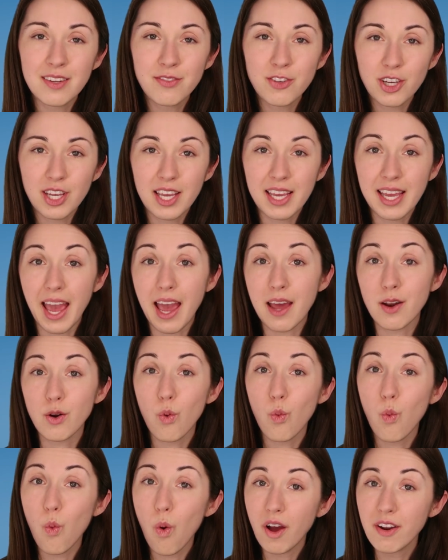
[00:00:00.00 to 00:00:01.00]
of looking
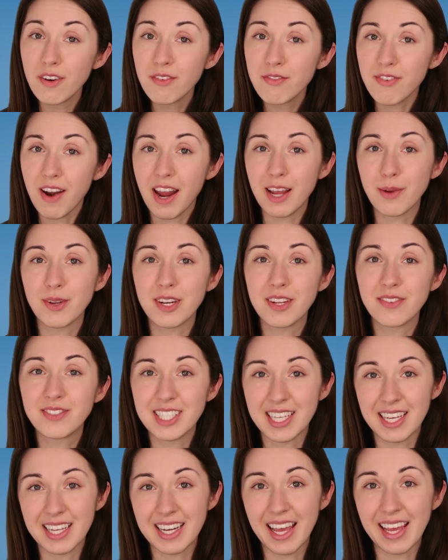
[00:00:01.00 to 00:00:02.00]
at one fragment of
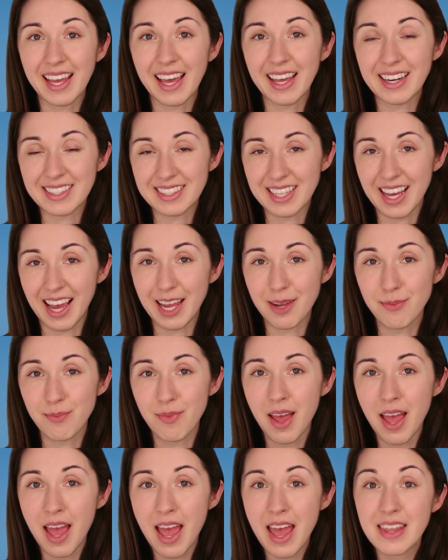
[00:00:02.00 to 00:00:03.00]
DNA at a
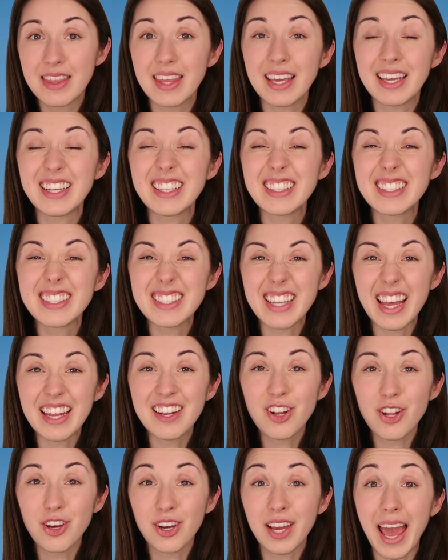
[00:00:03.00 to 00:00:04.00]
time, they can
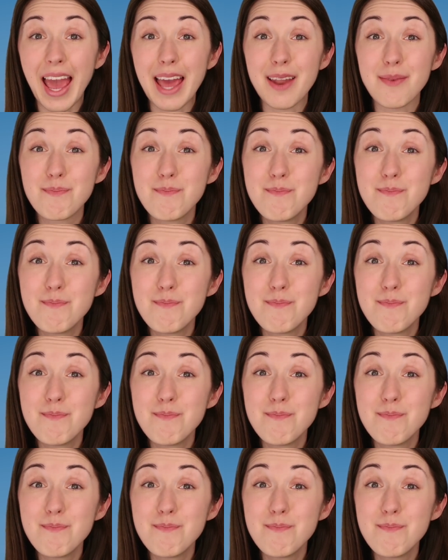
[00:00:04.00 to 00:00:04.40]
instead look at